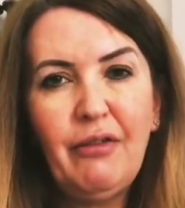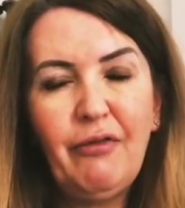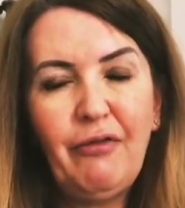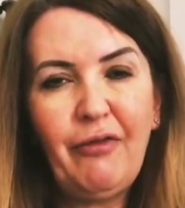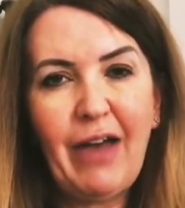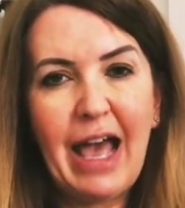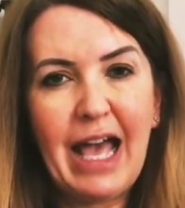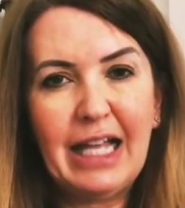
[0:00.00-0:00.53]

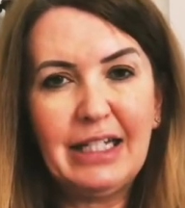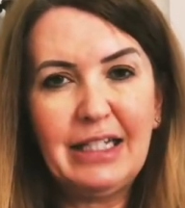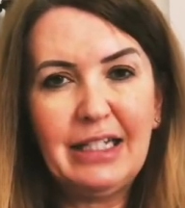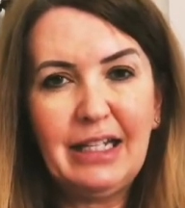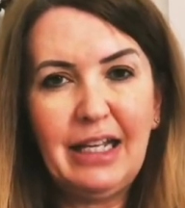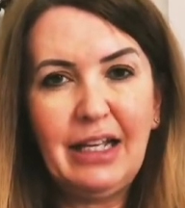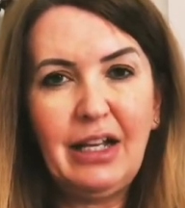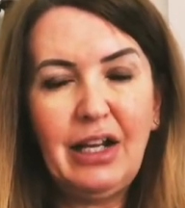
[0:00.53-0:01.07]
fat,
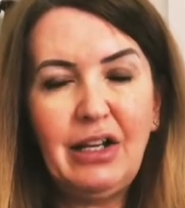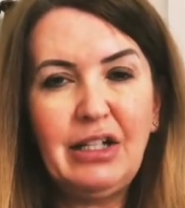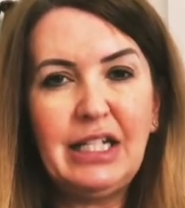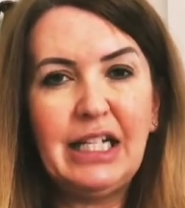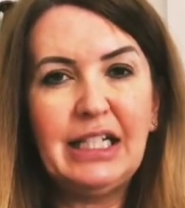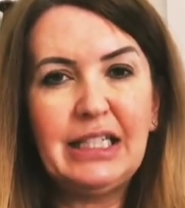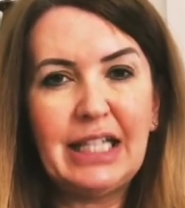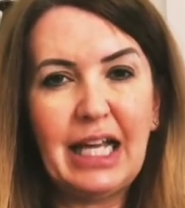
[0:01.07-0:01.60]

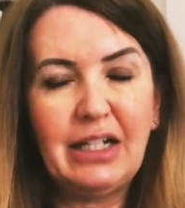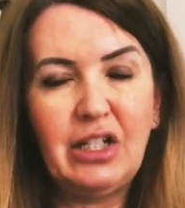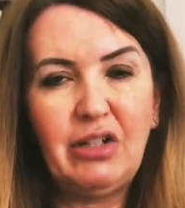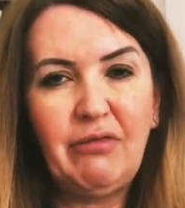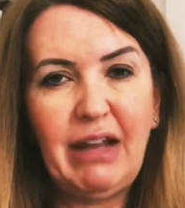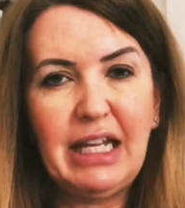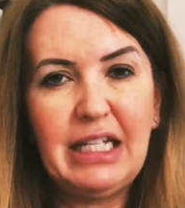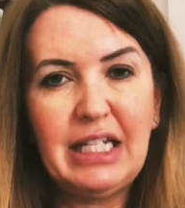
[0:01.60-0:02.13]
including
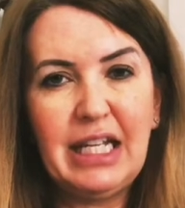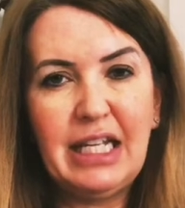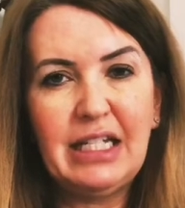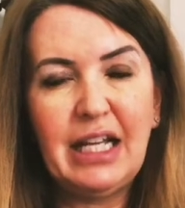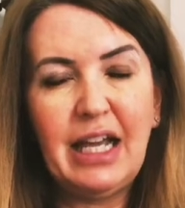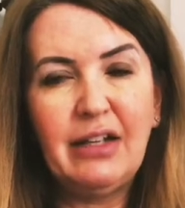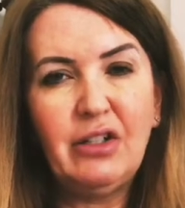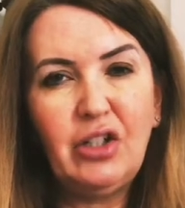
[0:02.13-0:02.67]
saturated,
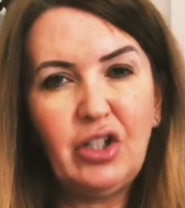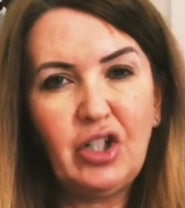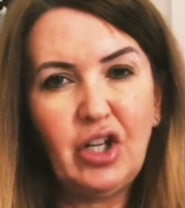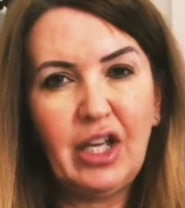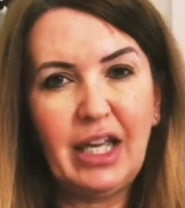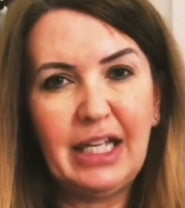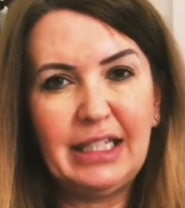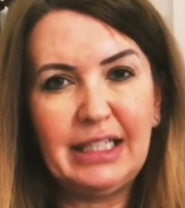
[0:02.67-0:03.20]
and
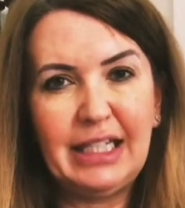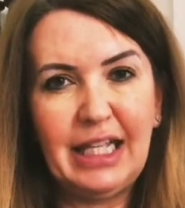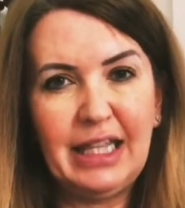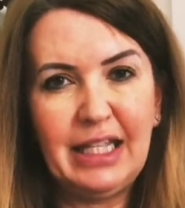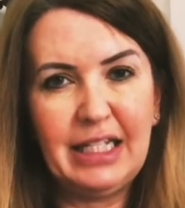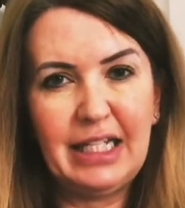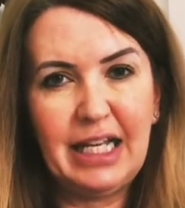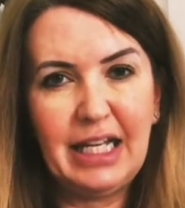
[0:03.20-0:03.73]
sugar is in
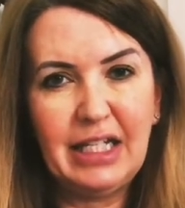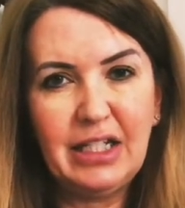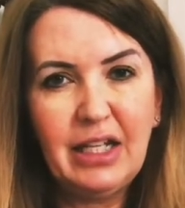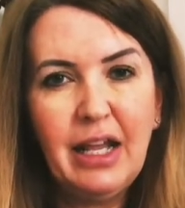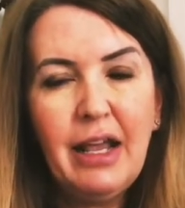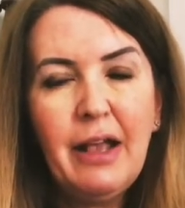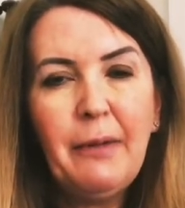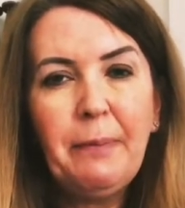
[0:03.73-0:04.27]
the dish.
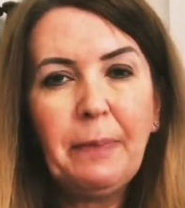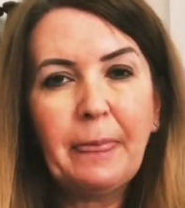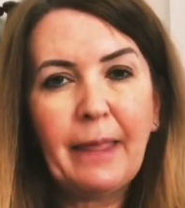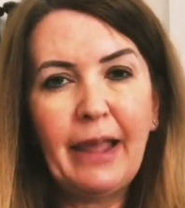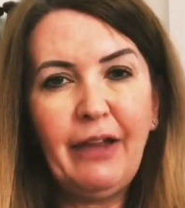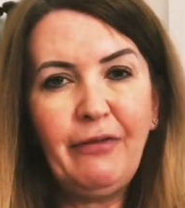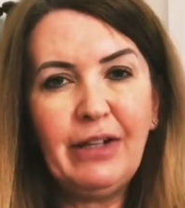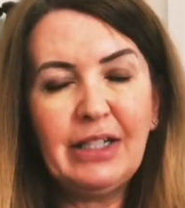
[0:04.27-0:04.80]

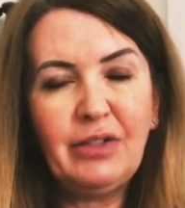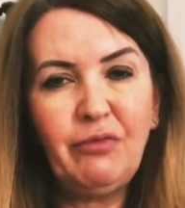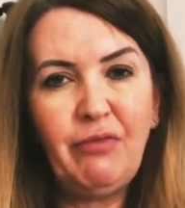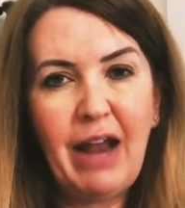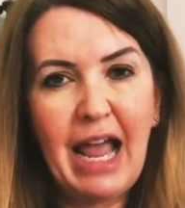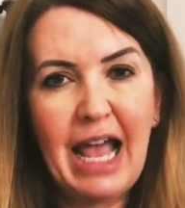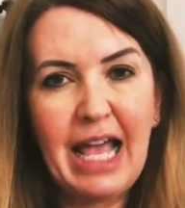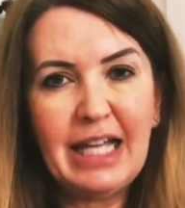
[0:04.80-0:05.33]
If it's
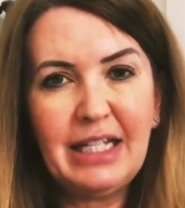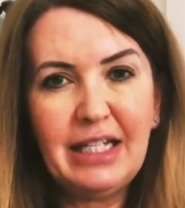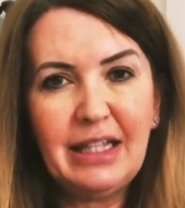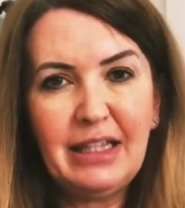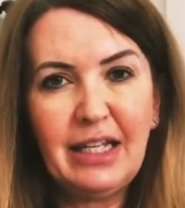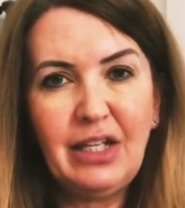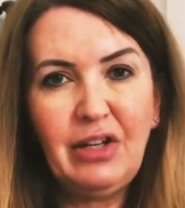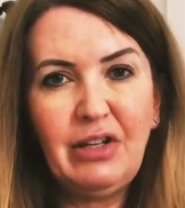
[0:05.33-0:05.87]
red,
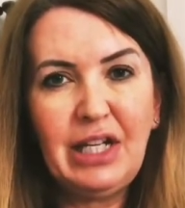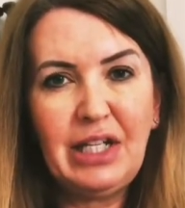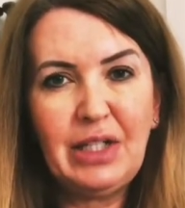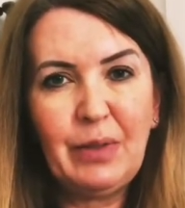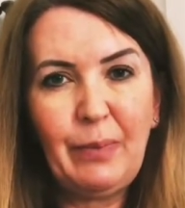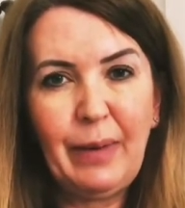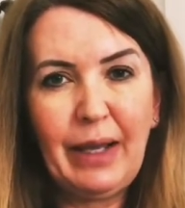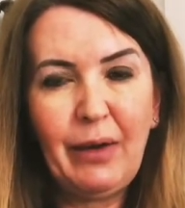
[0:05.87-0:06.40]
then you need to
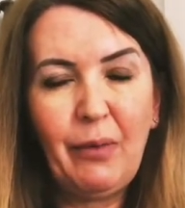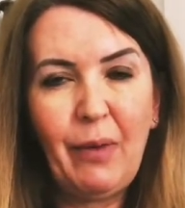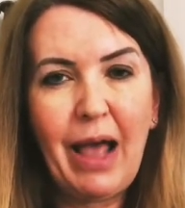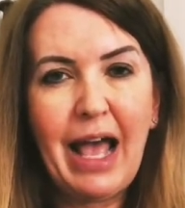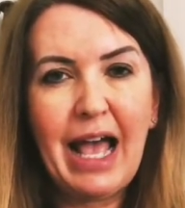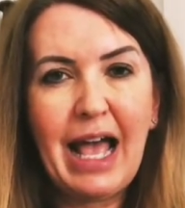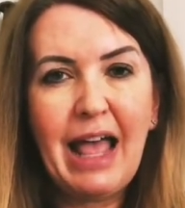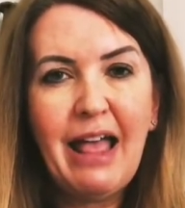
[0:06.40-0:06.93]
be
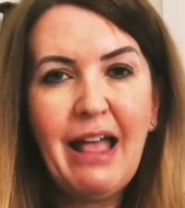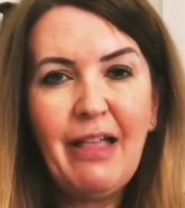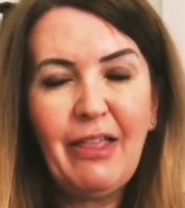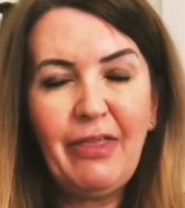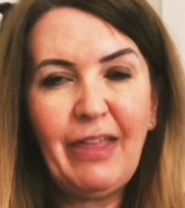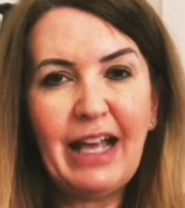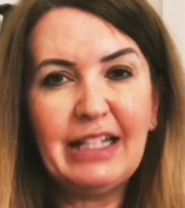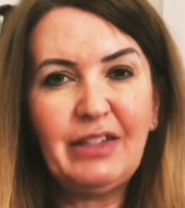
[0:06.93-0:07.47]
aware
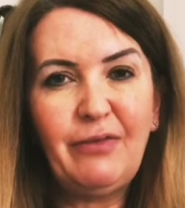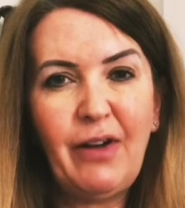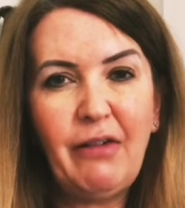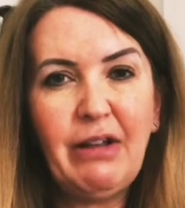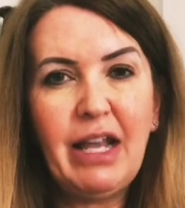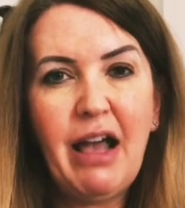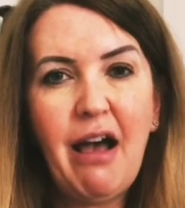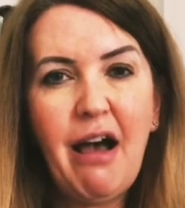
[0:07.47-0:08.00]
that's
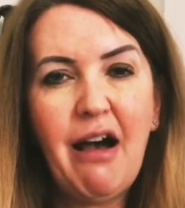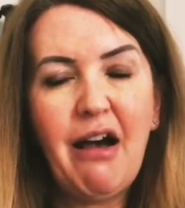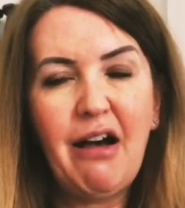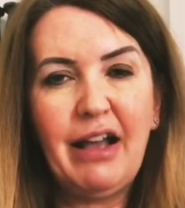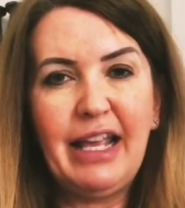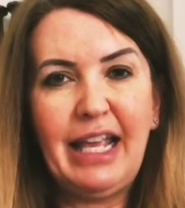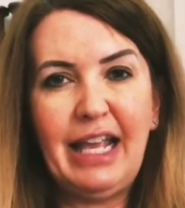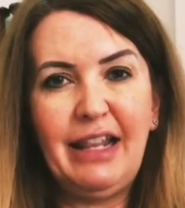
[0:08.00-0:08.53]
very
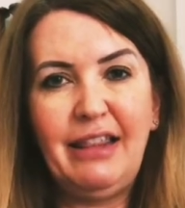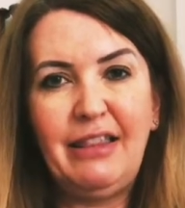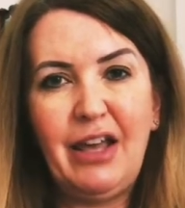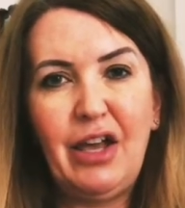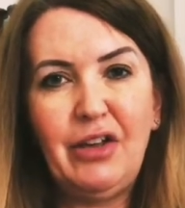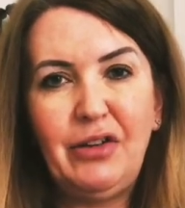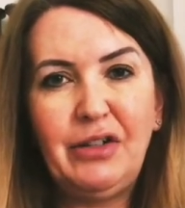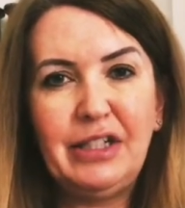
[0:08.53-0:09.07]
high in
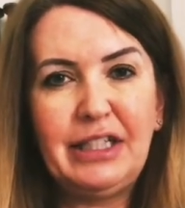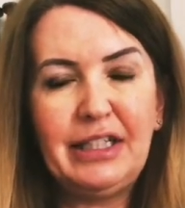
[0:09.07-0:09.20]
those